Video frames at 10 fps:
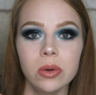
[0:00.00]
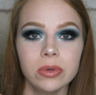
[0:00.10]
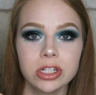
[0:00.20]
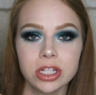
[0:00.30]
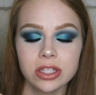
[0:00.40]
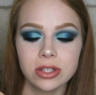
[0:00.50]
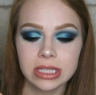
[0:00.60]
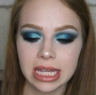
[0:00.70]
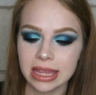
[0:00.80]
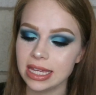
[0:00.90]
which just
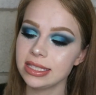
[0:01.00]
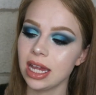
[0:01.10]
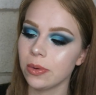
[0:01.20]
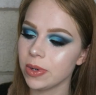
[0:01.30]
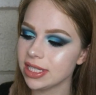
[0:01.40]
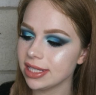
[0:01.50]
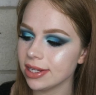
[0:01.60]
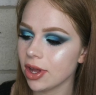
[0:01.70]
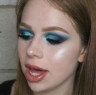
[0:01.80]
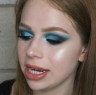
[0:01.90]
looks like this I
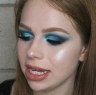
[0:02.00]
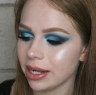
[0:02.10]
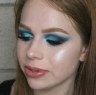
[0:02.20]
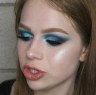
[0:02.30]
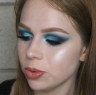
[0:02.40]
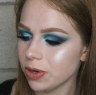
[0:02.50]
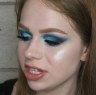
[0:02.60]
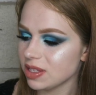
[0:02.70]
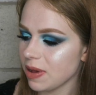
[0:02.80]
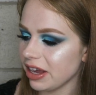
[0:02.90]
recently got it and I was super
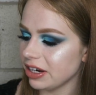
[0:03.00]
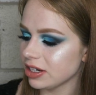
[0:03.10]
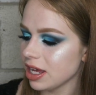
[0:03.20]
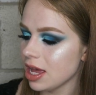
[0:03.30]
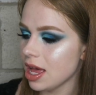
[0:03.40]
inspired